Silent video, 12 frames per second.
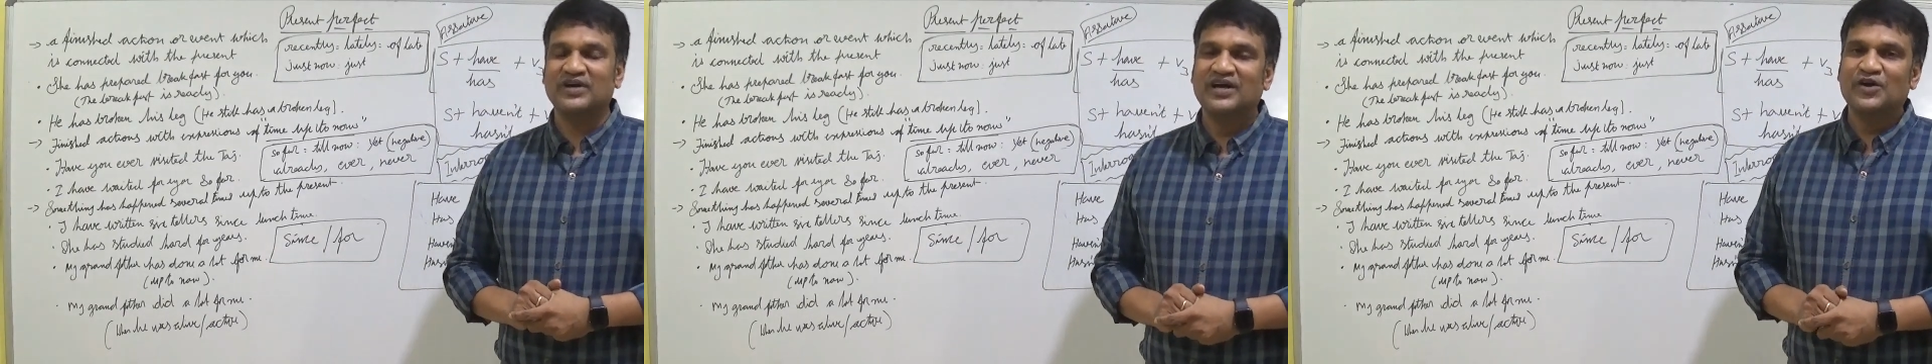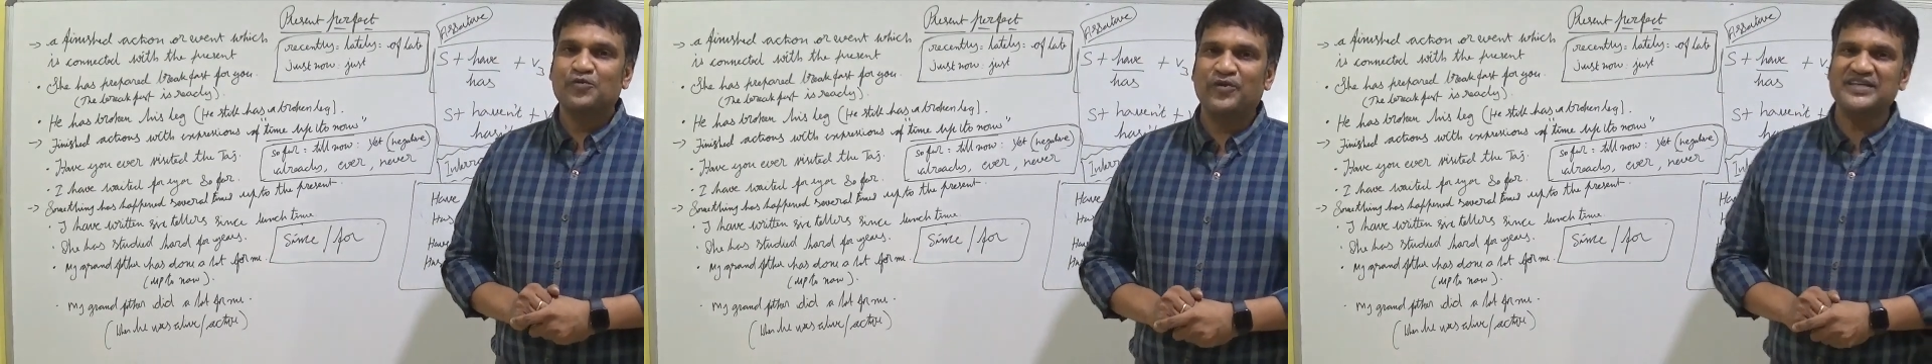
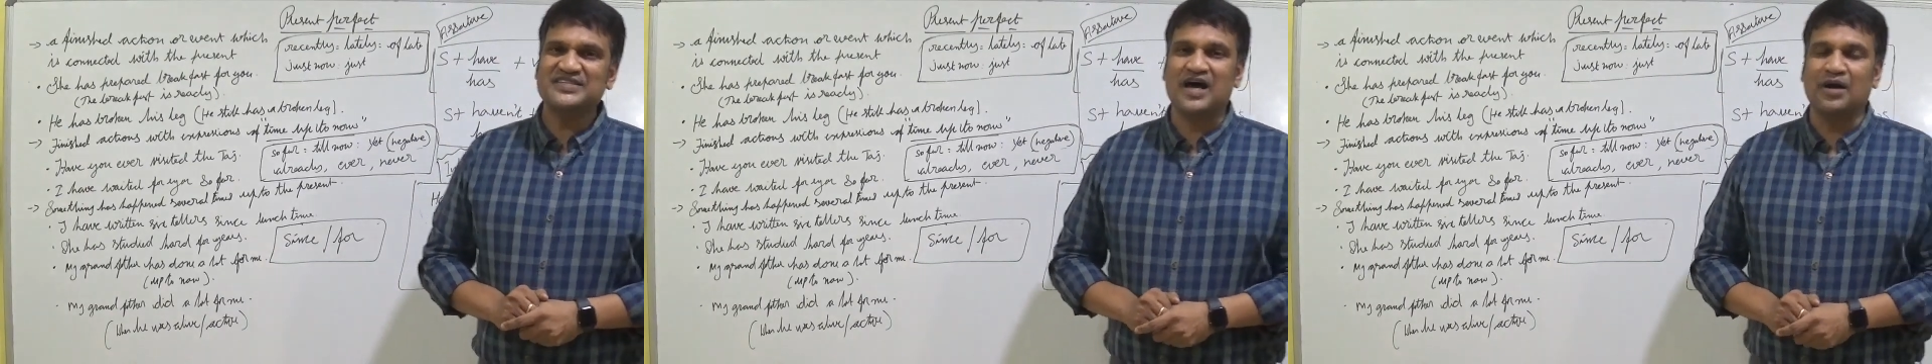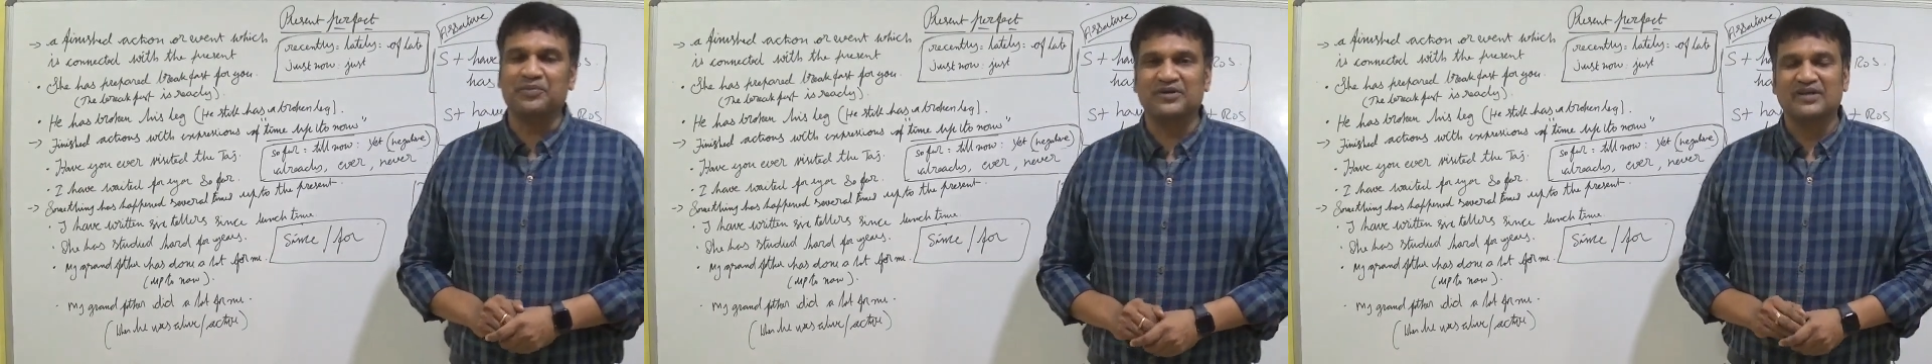For
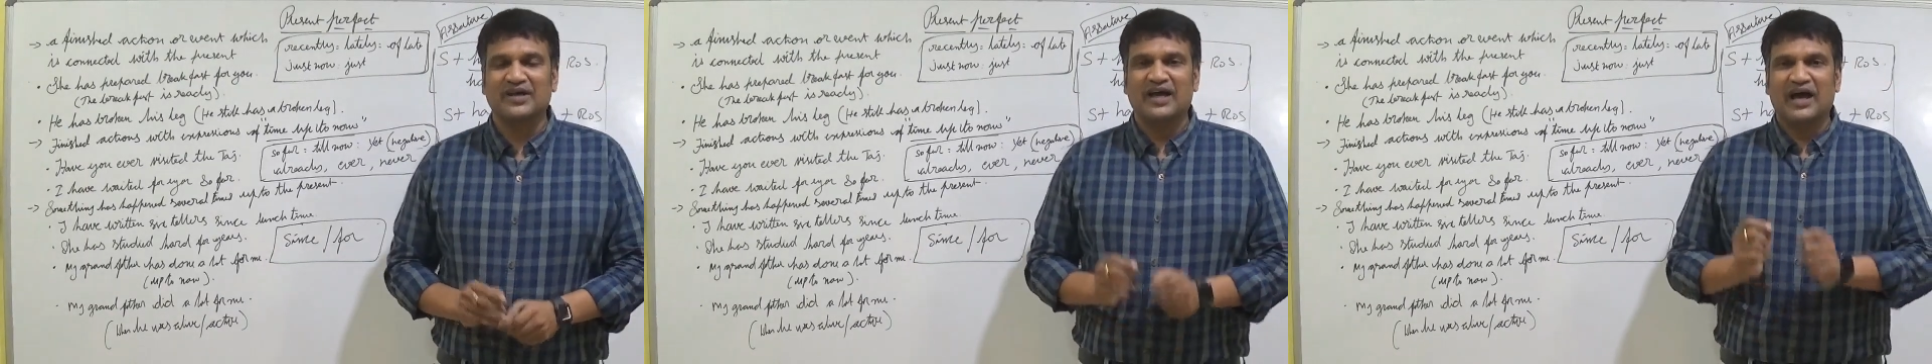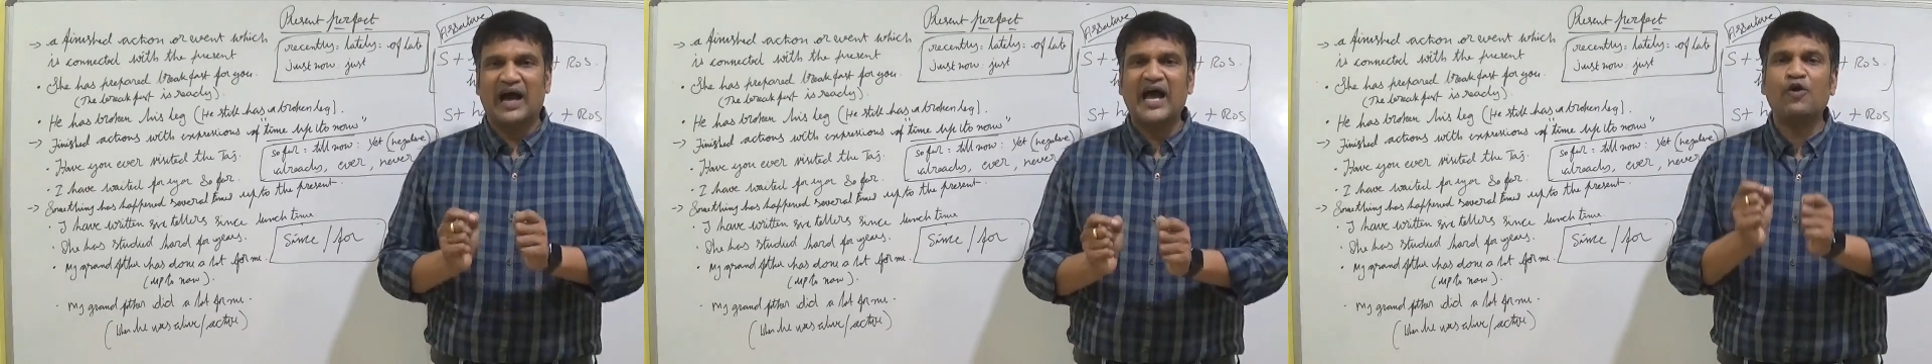example,
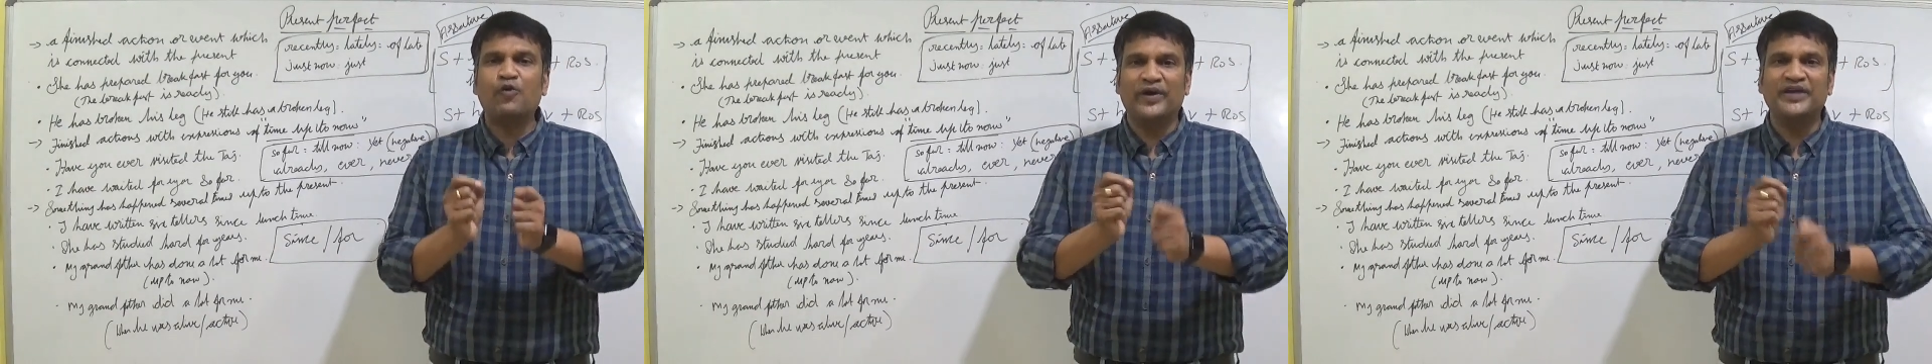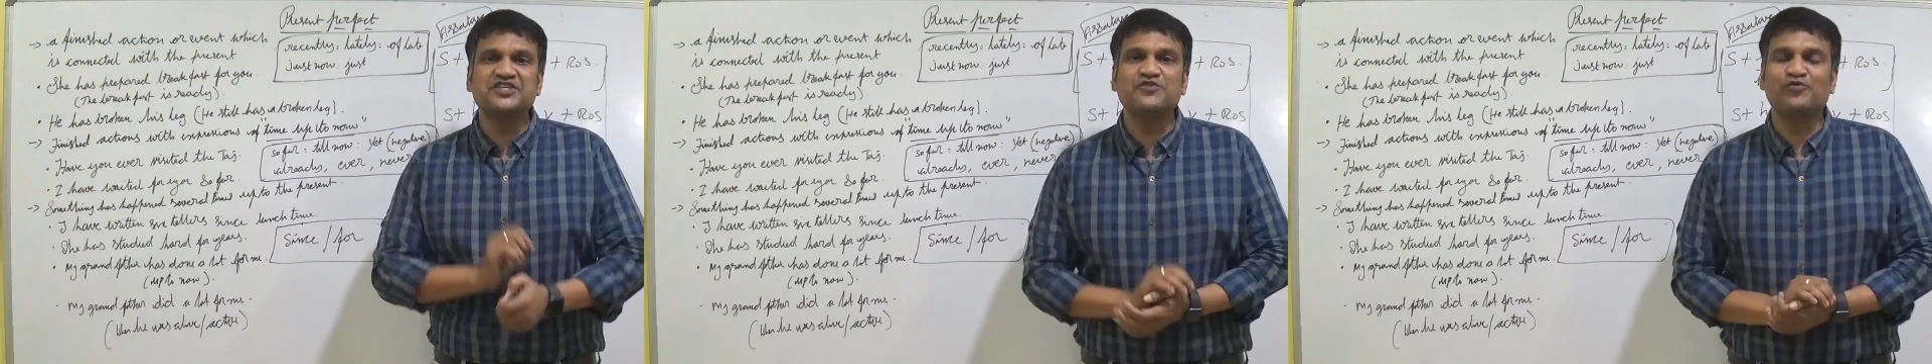I have
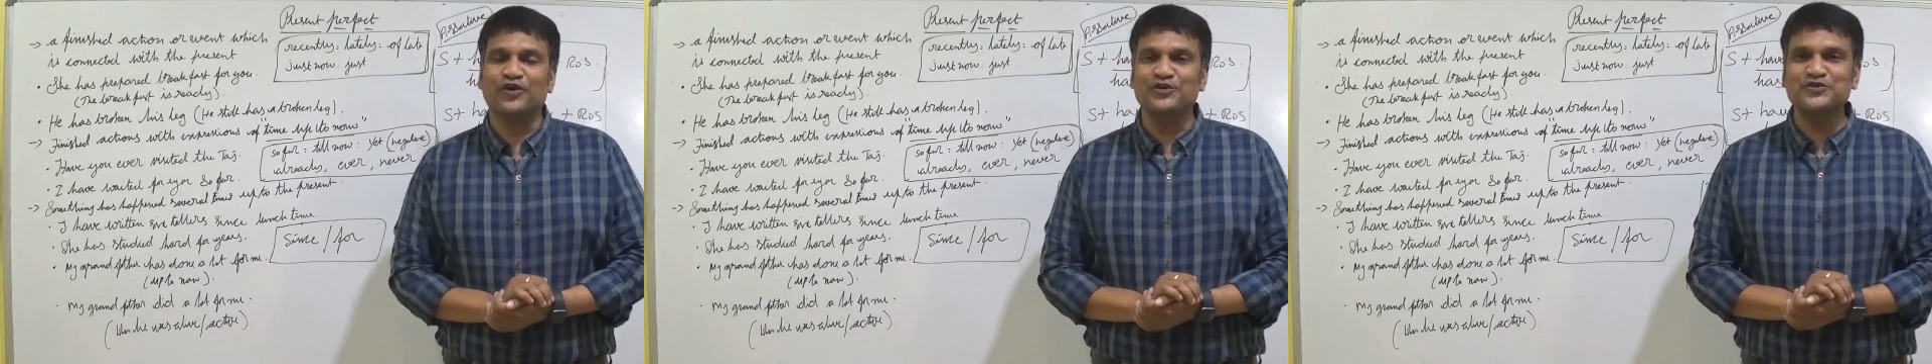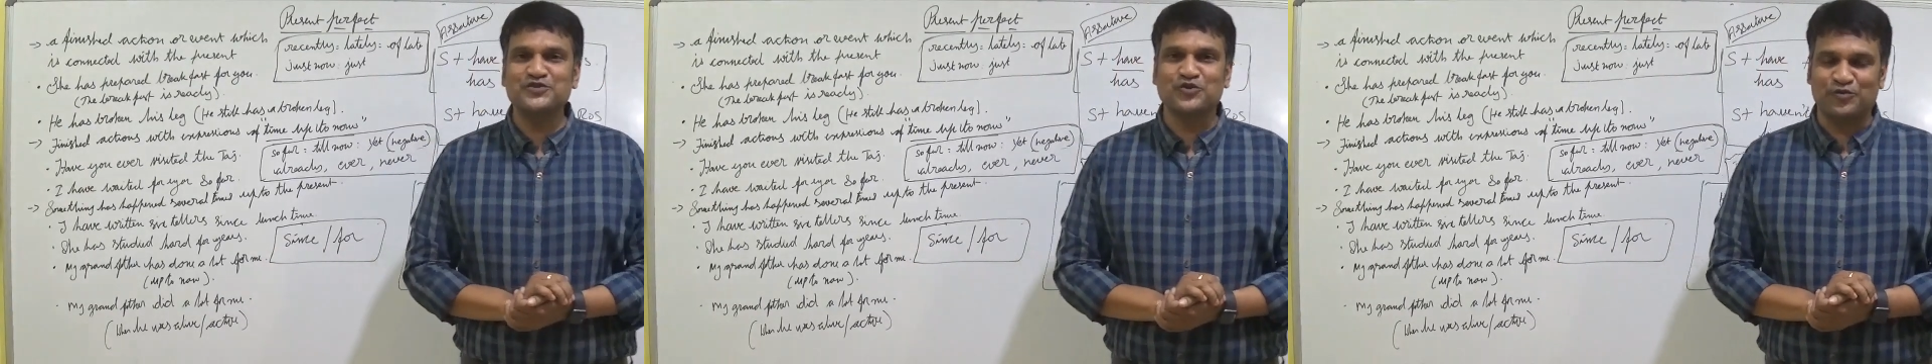waited for you
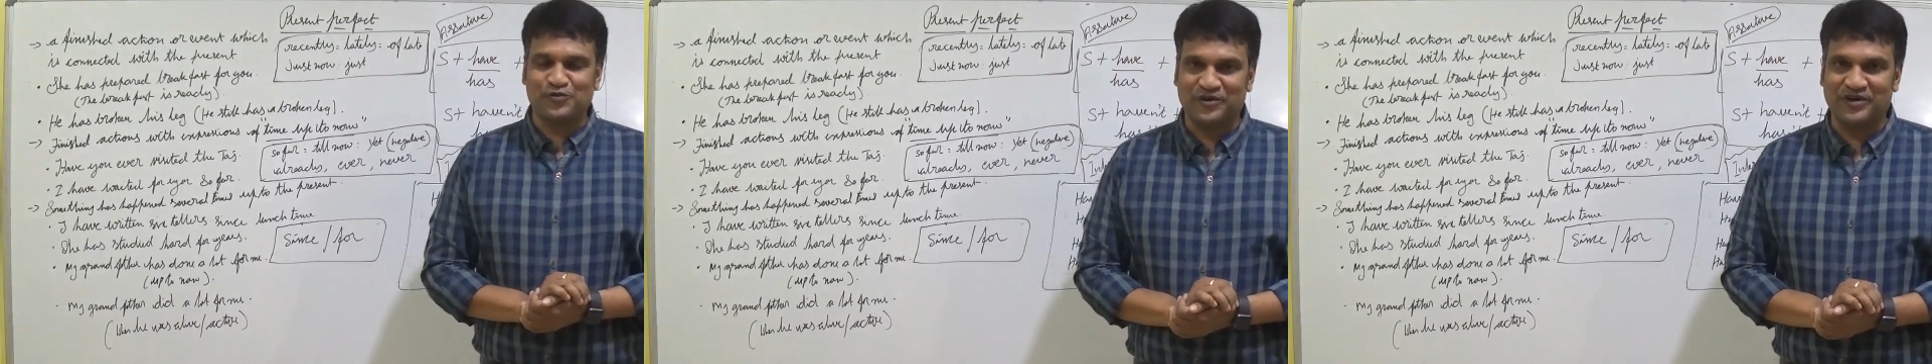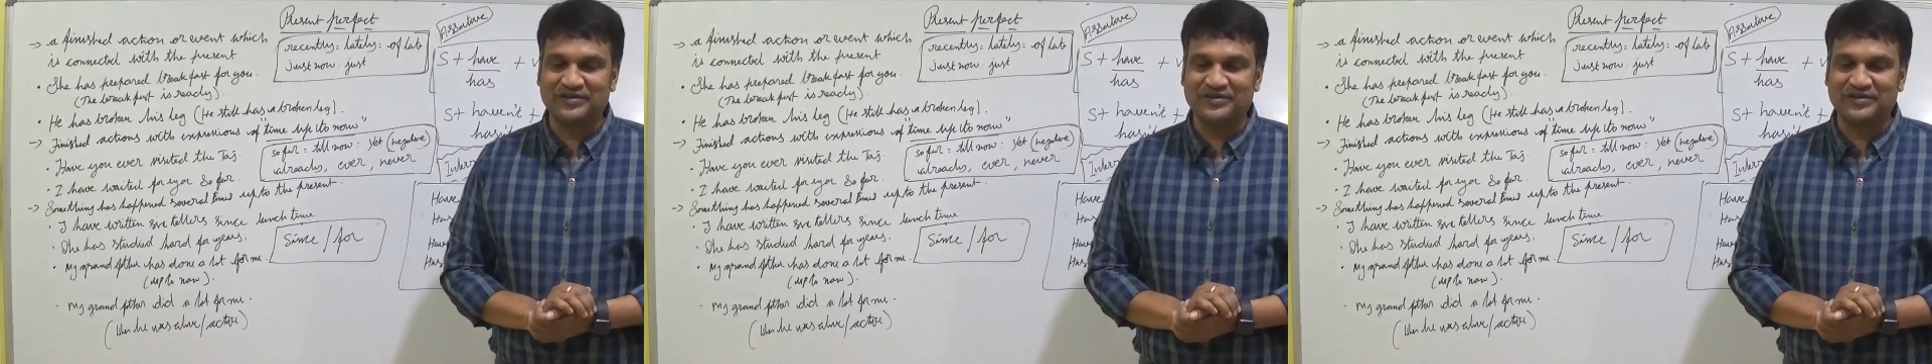so far.